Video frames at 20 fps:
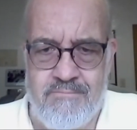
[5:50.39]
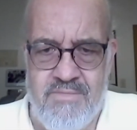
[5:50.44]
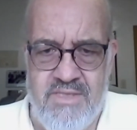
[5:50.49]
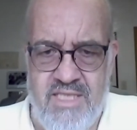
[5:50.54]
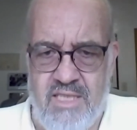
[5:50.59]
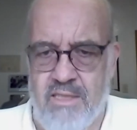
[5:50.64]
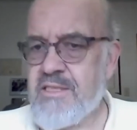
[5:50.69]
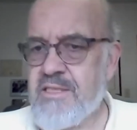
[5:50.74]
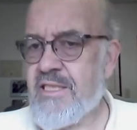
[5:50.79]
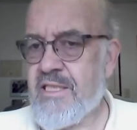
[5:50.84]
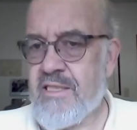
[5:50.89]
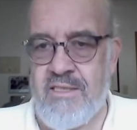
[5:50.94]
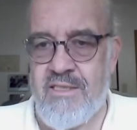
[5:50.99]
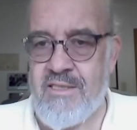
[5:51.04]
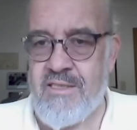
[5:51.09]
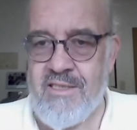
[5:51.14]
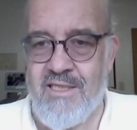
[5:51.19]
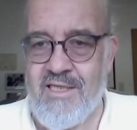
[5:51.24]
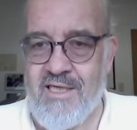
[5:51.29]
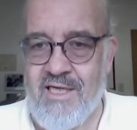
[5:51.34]
delta
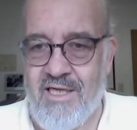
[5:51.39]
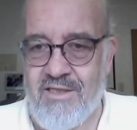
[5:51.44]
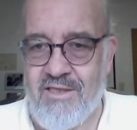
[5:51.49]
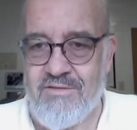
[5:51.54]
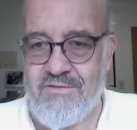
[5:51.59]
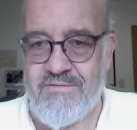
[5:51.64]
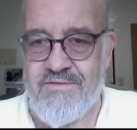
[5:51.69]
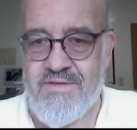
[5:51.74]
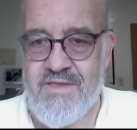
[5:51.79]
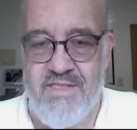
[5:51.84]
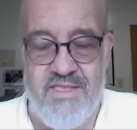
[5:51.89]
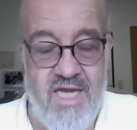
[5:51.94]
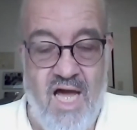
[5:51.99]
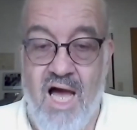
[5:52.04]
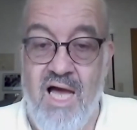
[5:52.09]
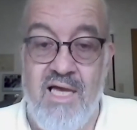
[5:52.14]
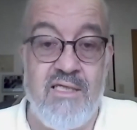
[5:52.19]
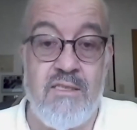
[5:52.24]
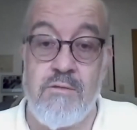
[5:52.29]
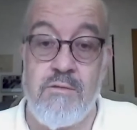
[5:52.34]
of the
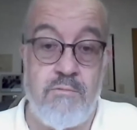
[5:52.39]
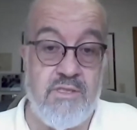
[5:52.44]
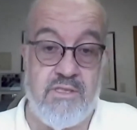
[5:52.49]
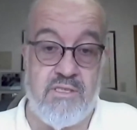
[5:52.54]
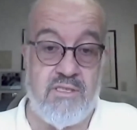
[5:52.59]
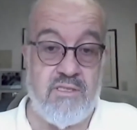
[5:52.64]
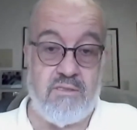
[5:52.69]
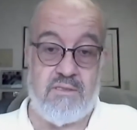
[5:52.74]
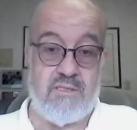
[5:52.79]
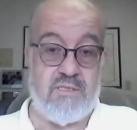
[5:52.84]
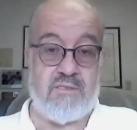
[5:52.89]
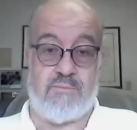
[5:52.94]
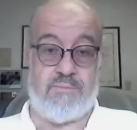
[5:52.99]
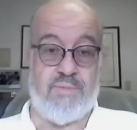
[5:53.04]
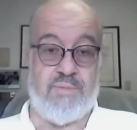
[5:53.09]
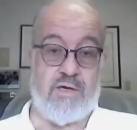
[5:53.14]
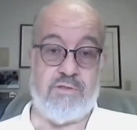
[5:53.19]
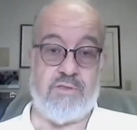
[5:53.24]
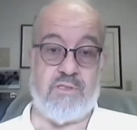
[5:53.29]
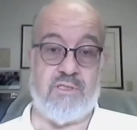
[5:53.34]
Nile, which is
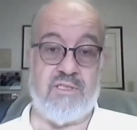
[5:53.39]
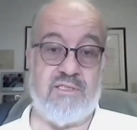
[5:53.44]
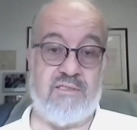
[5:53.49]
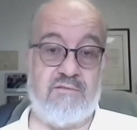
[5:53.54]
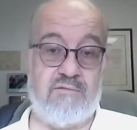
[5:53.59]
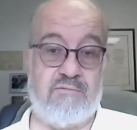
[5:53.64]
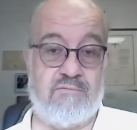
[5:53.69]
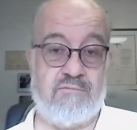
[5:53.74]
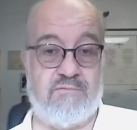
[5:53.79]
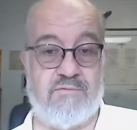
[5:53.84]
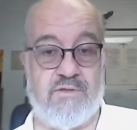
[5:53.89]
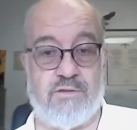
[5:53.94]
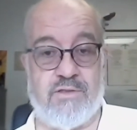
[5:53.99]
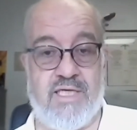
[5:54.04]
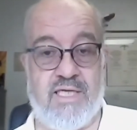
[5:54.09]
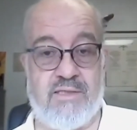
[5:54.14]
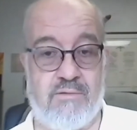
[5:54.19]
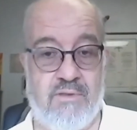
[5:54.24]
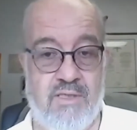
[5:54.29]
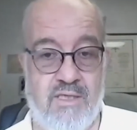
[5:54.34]
apparently
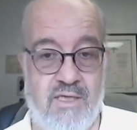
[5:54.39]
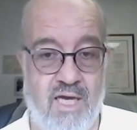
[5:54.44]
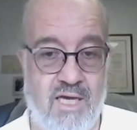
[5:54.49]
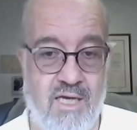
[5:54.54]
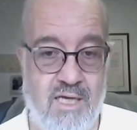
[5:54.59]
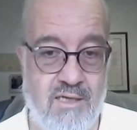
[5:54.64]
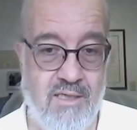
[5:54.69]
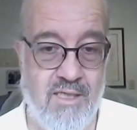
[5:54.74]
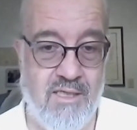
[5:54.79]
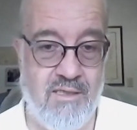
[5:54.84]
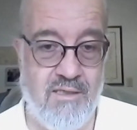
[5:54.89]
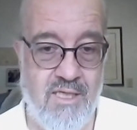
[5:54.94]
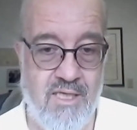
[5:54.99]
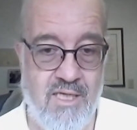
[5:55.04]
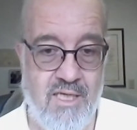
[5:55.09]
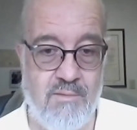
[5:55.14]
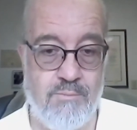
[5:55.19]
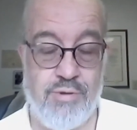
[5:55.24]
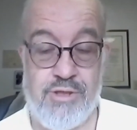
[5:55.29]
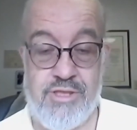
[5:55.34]
very
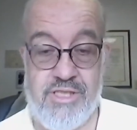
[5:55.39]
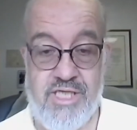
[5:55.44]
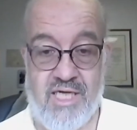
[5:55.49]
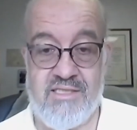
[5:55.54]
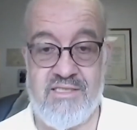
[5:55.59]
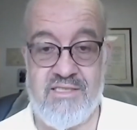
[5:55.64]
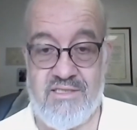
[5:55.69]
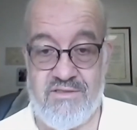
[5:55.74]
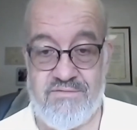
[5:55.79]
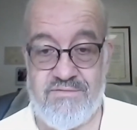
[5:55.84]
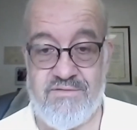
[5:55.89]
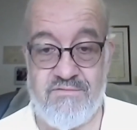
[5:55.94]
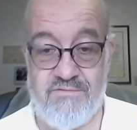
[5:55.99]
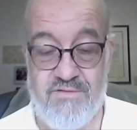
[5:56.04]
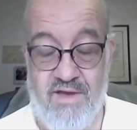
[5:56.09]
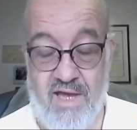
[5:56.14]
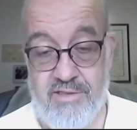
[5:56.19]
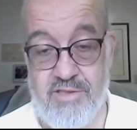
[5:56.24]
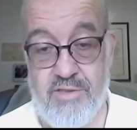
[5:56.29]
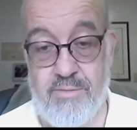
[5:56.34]
productive and
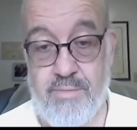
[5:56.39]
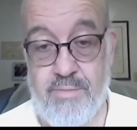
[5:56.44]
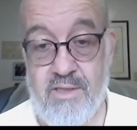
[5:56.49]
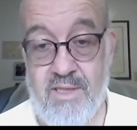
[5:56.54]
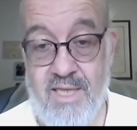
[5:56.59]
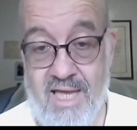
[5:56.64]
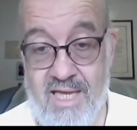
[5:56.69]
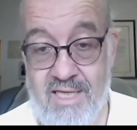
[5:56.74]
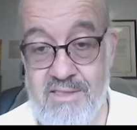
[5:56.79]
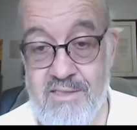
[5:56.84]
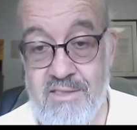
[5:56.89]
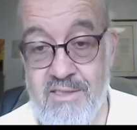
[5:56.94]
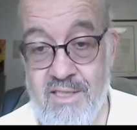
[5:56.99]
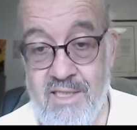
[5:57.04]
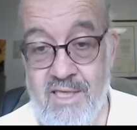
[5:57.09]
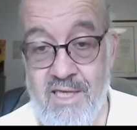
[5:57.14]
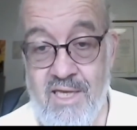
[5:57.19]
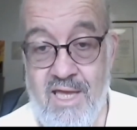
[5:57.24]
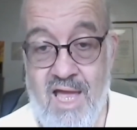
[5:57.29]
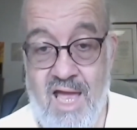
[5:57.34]
valuable land.
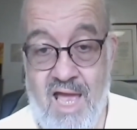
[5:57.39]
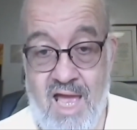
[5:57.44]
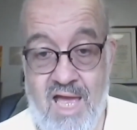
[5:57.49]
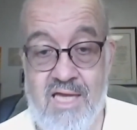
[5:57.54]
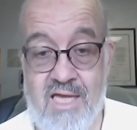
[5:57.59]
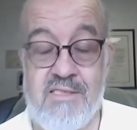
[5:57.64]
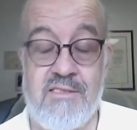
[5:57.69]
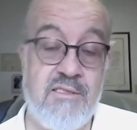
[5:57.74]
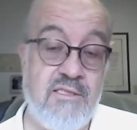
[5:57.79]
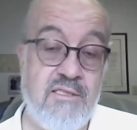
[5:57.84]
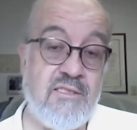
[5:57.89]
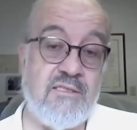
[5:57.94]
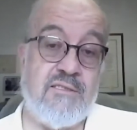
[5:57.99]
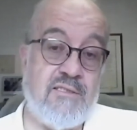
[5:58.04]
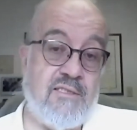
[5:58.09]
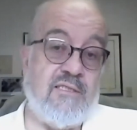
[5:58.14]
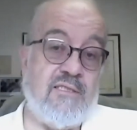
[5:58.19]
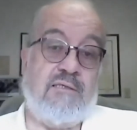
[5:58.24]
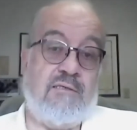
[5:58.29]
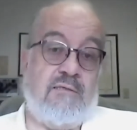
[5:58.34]
And
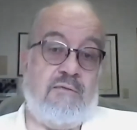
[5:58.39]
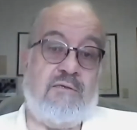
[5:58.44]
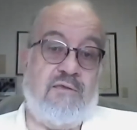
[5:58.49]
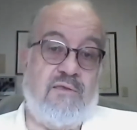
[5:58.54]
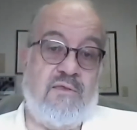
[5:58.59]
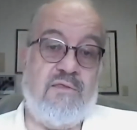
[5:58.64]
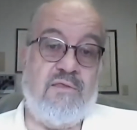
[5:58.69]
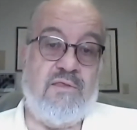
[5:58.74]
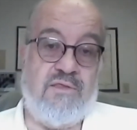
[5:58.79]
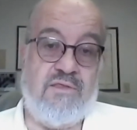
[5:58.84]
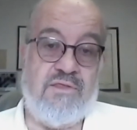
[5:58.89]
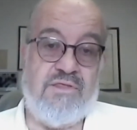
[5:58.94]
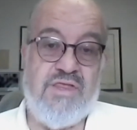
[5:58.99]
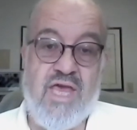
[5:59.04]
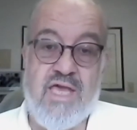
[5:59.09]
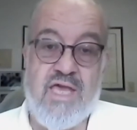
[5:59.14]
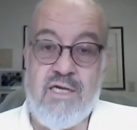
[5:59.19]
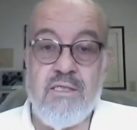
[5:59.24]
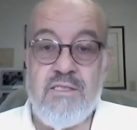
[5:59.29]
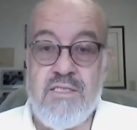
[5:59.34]

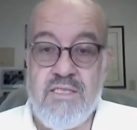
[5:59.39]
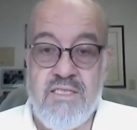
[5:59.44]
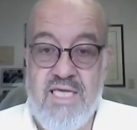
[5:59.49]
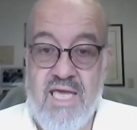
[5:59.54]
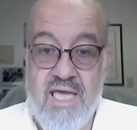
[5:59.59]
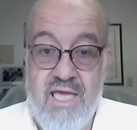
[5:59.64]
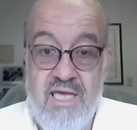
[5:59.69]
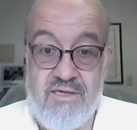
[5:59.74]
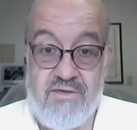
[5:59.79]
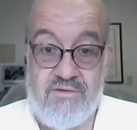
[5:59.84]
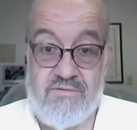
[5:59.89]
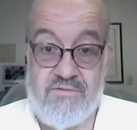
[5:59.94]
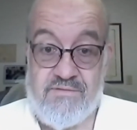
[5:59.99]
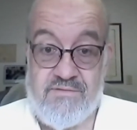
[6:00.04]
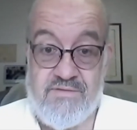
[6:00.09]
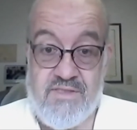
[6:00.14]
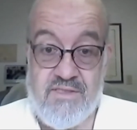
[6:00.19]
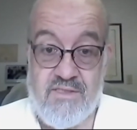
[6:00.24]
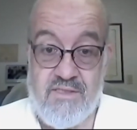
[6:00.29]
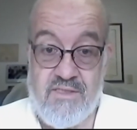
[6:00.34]
they are
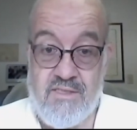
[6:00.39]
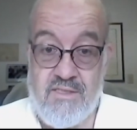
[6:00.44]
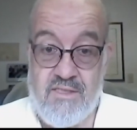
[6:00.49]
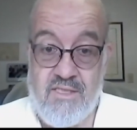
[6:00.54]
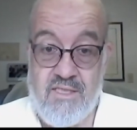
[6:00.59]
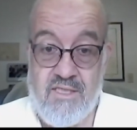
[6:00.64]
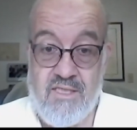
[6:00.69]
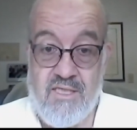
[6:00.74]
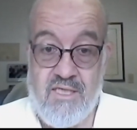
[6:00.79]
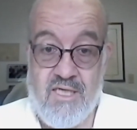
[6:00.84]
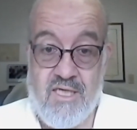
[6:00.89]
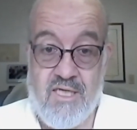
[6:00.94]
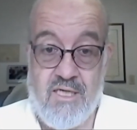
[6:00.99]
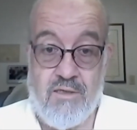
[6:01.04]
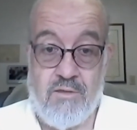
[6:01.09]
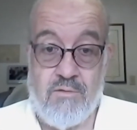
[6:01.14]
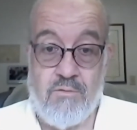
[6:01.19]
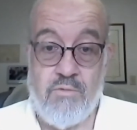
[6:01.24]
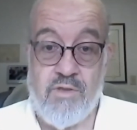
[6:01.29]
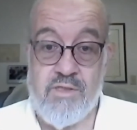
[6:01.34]
saved.
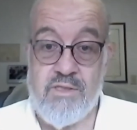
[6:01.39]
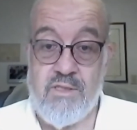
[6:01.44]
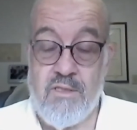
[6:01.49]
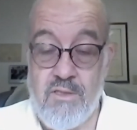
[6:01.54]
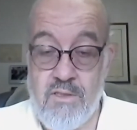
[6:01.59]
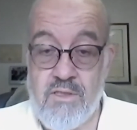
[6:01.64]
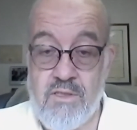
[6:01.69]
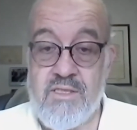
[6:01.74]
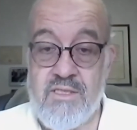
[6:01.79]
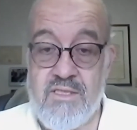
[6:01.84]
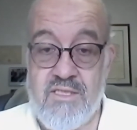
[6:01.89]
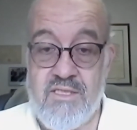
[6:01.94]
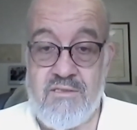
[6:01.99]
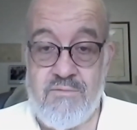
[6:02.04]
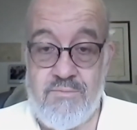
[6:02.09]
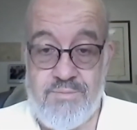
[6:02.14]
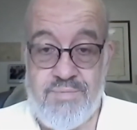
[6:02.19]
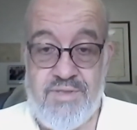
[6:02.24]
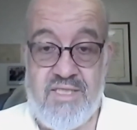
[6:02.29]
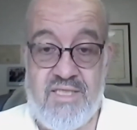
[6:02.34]
What looked
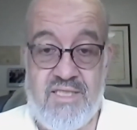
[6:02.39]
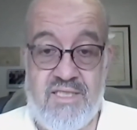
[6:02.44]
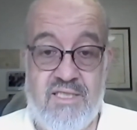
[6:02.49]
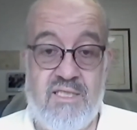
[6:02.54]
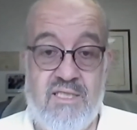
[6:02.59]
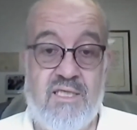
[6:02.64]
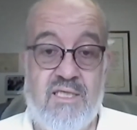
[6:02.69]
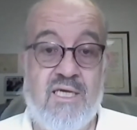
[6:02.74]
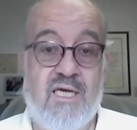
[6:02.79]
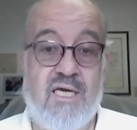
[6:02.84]
to be